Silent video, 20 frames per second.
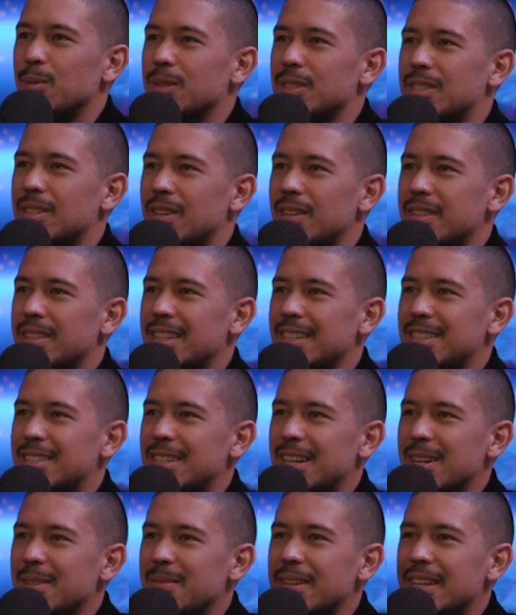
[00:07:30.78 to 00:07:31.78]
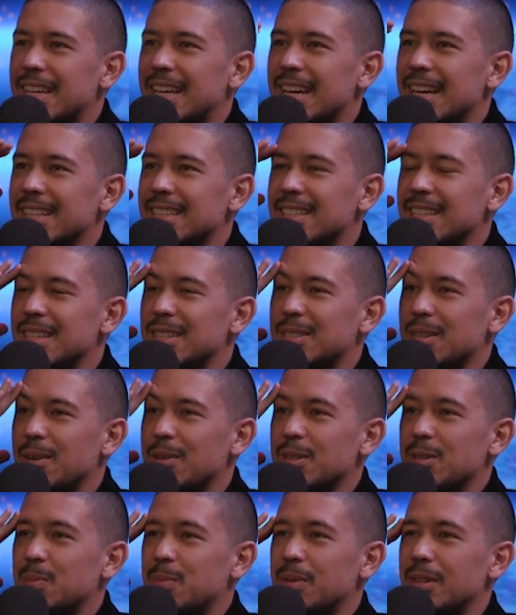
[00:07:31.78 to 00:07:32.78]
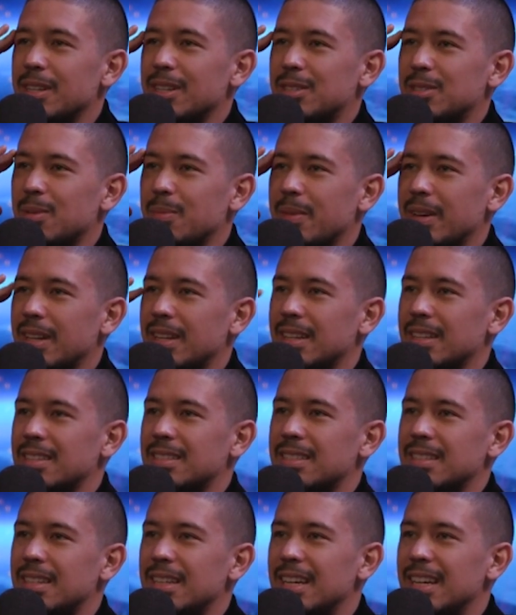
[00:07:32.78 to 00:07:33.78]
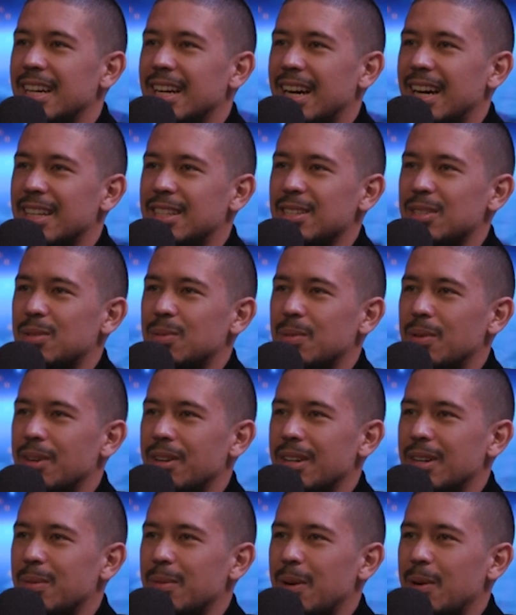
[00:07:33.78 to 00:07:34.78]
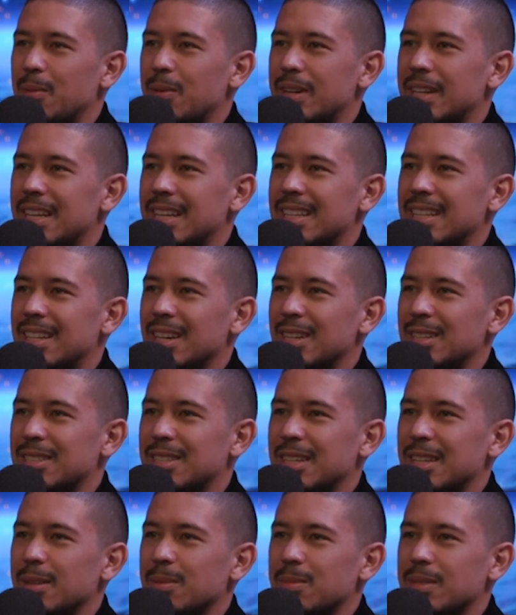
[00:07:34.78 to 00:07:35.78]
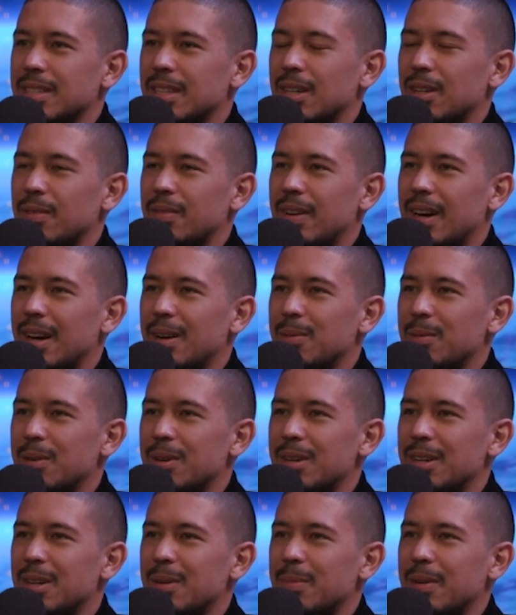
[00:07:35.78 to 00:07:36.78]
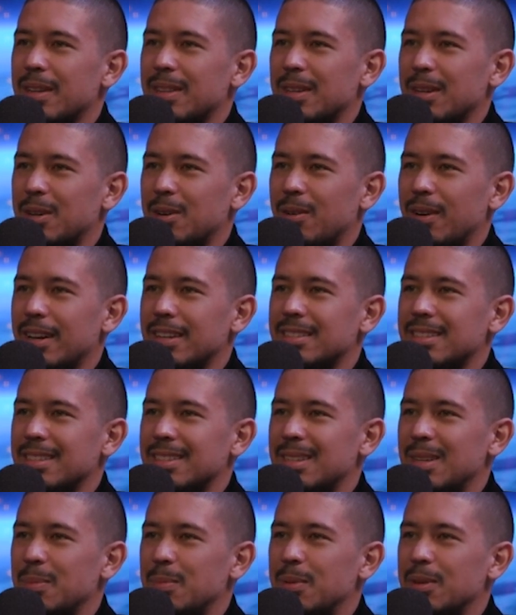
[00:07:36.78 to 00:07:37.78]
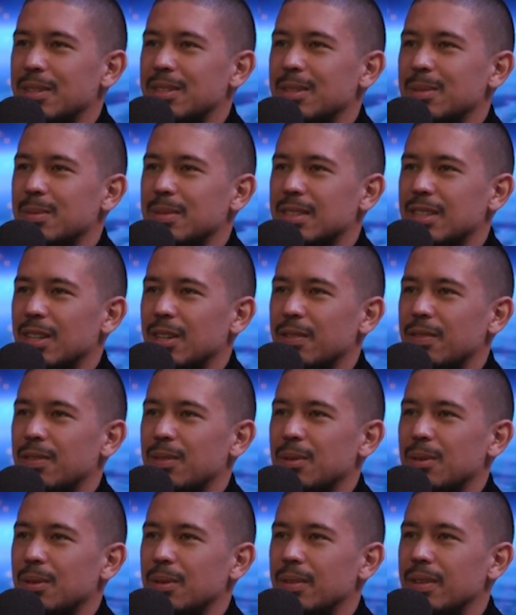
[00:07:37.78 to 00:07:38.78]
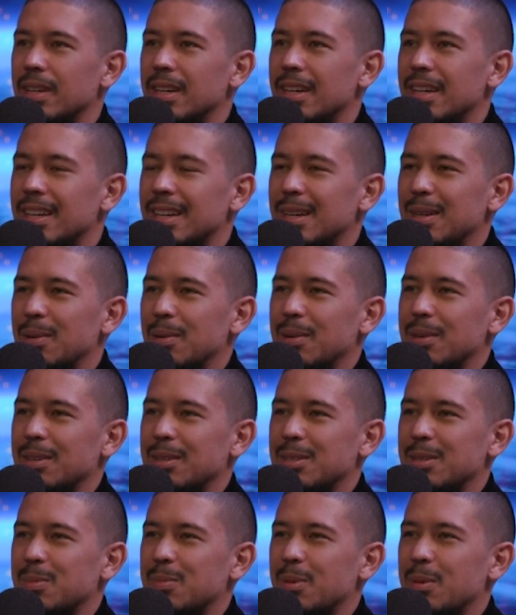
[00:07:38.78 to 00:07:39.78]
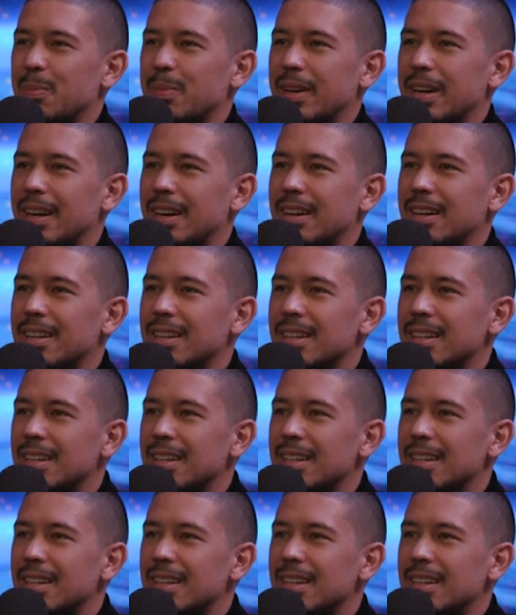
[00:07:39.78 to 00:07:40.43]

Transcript: The result that Jeremy gets is always pretty tremendous. I just worried about what he does to himself. I worry about the crisis he puts himself through in order to prepare.